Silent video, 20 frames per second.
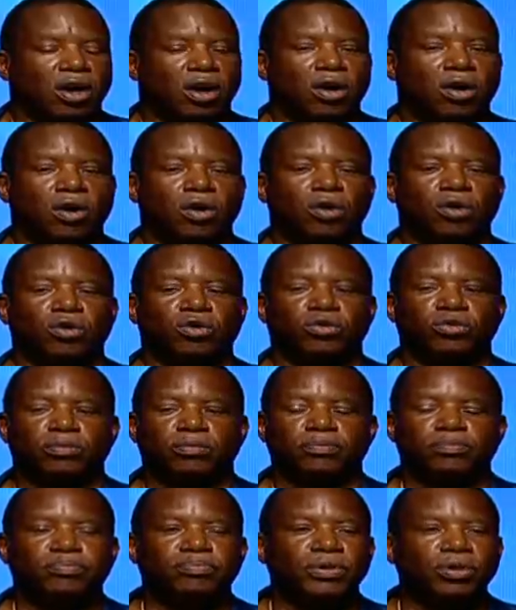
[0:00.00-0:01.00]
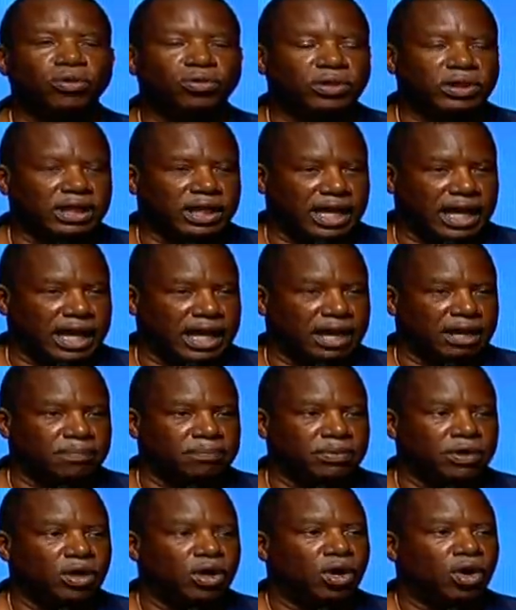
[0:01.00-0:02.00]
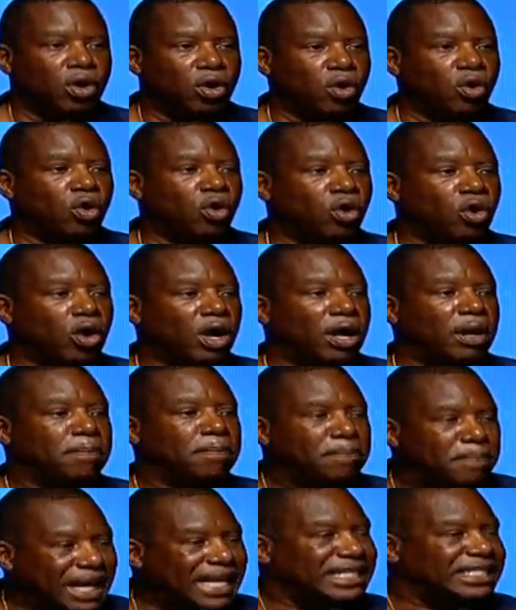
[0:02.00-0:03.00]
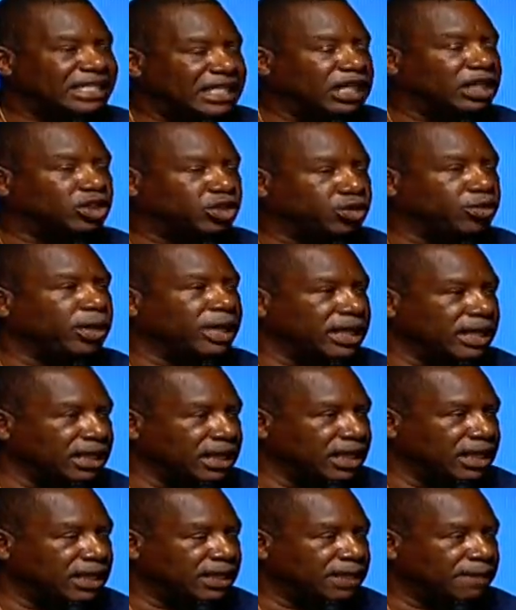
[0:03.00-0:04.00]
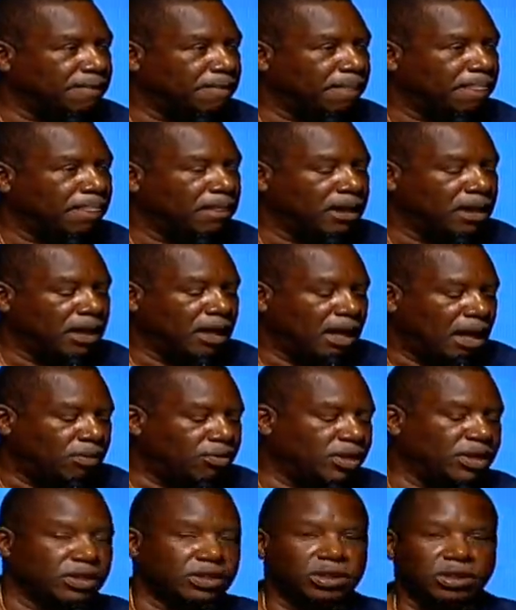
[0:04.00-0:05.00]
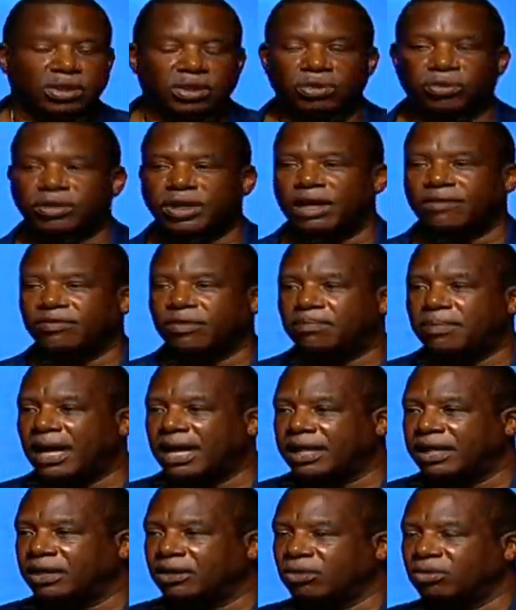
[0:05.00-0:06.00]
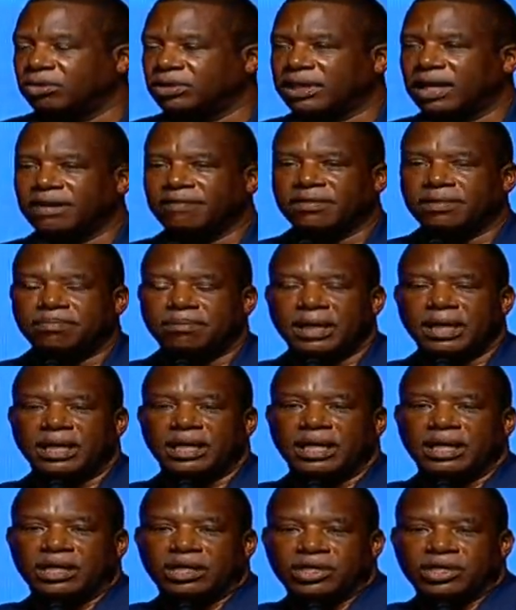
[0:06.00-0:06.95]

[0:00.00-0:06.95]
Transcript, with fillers: called boot camp or basic training. I want to salute everybody who's ever been in